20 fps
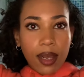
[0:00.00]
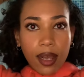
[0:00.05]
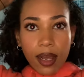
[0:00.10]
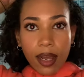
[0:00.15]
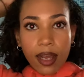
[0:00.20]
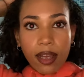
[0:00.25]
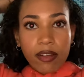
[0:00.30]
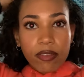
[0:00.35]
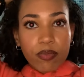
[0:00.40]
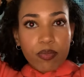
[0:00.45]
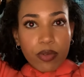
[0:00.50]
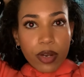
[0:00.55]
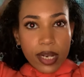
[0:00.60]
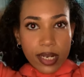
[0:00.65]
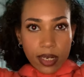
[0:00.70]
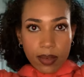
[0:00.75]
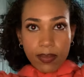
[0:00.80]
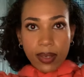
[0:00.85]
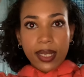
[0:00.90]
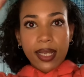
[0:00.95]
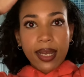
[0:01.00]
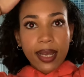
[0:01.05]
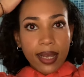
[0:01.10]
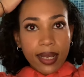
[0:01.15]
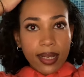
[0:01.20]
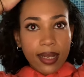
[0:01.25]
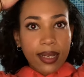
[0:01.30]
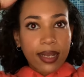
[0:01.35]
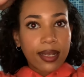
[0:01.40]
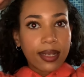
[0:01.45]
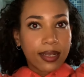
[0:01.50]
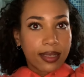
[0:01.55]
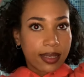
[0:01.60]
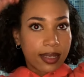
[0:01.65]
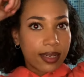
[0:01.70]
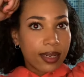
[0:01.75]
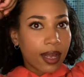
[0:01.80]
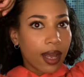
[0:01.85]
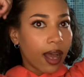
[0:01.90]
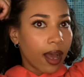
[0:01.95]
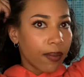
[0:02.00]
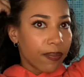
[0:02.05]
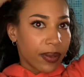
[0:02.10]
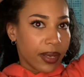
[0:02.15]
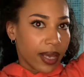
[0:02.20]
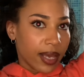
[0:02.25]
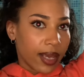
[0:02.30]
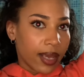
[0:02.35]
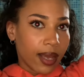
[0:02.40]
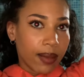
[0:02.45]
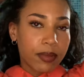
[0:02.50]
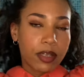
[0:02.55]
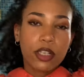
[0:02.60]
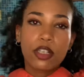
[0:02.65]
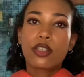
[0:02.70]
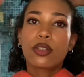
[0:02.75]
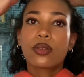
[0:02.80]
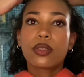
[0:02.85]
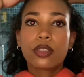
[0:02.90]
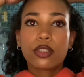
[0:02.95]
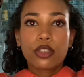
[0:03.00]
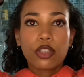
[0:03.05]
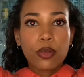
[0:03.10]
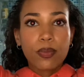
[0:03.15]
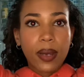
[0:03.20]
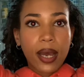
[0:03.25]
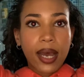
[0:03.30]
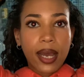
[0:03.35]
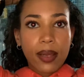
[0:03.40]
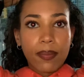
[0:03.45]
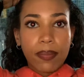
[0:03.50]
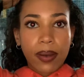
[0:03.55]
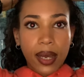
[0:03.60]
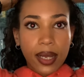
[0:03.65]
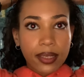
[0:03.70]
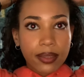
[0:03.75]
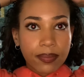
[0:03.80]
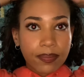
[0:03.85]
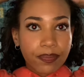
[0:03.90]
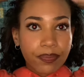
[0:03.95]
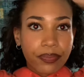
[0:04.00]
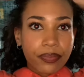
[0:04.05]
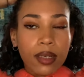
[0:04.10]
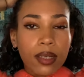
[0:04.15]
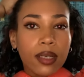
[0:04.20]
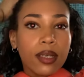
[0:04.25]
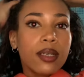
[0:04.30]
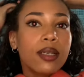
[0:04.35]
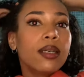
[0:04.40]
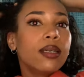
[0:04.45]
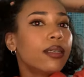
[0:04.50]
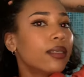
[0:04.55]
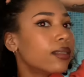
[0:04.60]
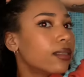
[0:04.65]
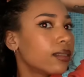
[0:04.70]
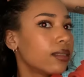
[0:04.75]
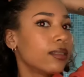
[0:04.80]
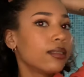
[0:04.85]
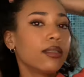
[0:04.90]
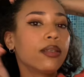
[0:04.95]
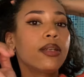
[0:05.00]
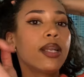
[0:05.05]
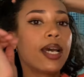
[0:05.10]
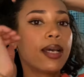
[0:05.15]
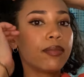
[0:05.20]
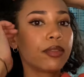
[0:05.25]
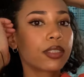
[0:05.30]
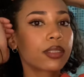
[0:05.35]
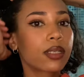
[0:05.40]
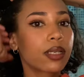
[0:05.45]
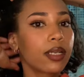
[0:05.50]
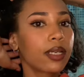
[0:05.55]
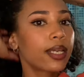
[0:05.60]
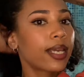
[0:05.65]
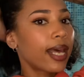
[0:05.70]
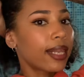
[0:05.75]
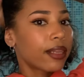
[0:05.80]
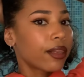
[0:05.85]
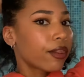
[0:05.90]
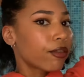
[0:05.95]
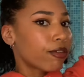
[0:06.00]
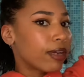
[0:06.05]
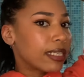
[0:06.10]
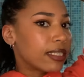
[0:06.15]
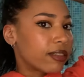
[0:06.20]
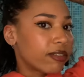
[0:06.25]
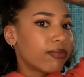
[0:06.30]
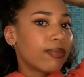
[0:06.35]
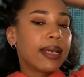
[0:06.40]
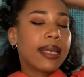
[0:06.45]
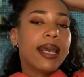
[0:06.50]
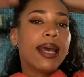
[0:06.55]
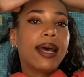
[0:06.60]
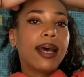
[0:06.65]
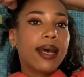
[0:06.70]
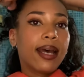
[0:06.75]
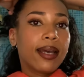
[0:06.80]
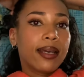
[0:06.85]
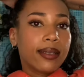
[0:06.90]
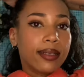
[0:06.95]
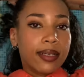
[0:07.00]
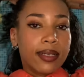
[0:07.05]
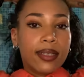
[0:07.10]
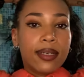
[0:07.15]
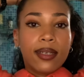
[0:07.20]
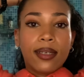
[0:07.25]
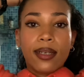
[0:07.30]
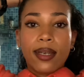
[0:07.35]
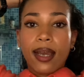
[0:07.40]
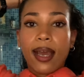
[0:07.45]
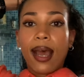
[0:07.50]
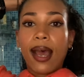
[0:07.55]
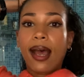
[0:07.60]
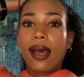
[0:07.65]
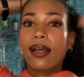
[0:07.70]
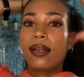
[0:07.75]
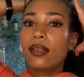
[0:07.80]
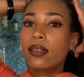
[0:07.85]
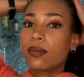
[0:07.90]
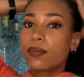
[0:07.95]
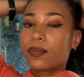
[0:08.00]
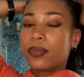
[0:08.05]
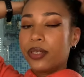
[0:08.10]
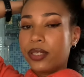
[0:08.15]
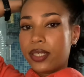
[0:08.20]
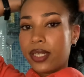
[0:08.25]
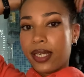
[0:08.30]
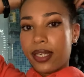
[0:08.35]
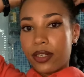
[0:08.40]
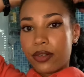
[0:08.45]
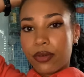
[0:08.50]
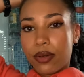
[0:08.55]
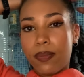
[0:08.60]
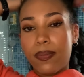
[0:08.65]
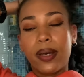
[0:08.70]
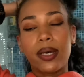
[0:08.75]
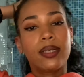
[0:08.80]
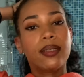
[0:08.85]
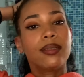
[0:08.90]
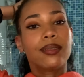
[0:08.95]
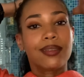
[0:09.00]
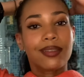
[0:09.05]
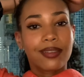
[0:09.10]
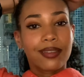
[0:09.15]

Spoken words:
I've braided my hair up here. I'm gonna do a super high bun. So now I'm just gonna gather the rest of my hair and put it into a bun.